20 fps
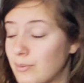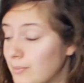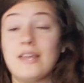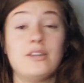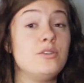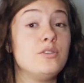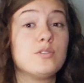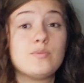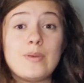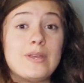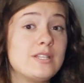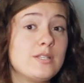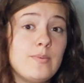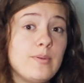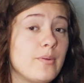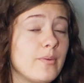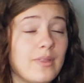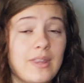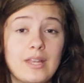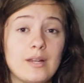and who's meant to be
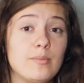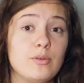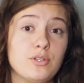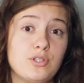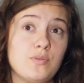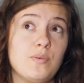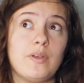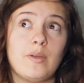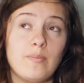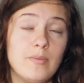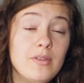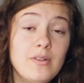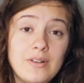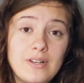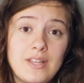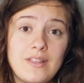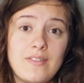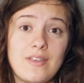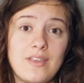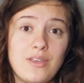relatable to a
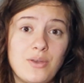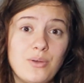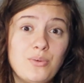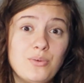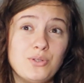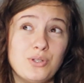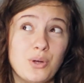community that you